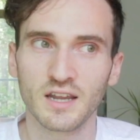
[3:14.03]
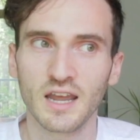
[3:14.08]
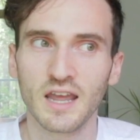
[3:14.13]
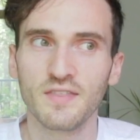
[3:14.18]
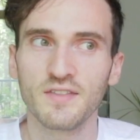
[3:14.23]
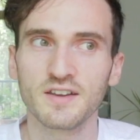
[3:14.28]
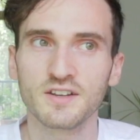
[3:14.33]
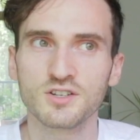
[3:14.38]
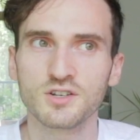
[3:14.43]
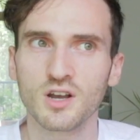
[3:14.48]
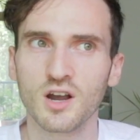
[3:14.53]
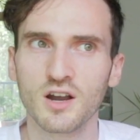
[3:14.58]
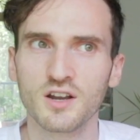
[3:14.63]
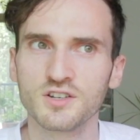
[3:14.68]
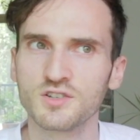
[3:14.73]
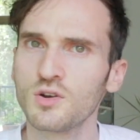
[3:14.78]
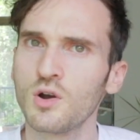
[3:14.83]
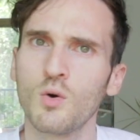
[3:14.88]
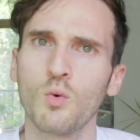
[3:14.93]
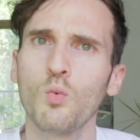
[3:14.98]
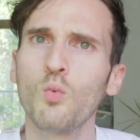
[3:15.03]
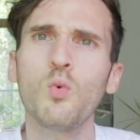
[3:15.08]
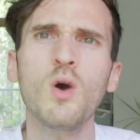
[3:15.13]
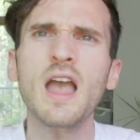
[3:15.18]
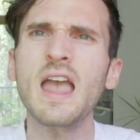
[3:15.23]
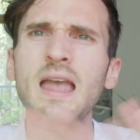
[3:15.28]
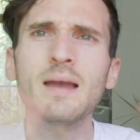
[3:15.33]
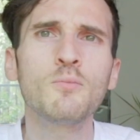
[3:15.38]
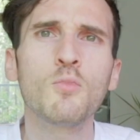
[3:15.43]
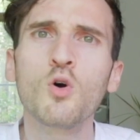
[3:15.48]
and they charge
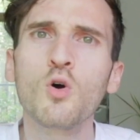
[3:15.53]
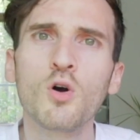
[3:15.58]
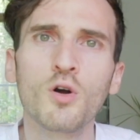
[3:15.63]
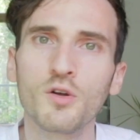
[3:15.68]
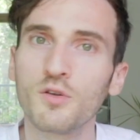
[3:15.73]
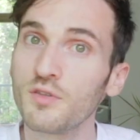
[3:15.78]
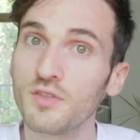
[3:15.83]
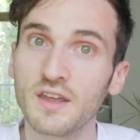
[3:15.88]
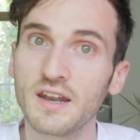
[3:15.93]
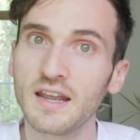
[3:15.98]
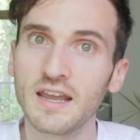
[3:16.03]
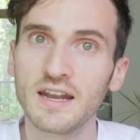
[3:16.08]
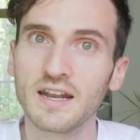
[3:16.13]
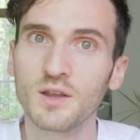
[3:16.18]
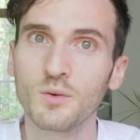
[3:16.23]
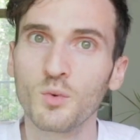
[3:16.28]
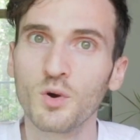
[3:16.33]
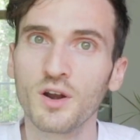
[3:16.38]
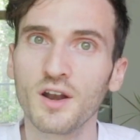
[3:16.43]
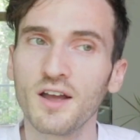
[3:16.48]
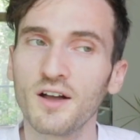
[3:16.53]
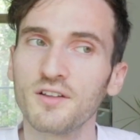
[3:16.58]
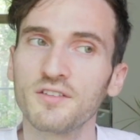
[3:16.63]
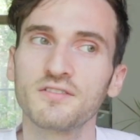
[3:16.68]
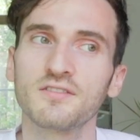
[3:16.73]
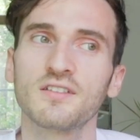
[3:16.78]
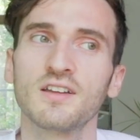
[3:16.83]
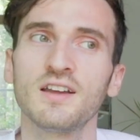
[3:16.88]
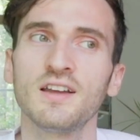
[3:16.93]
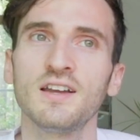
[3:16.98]
way more than anyone
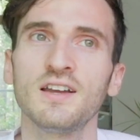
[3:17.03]
else.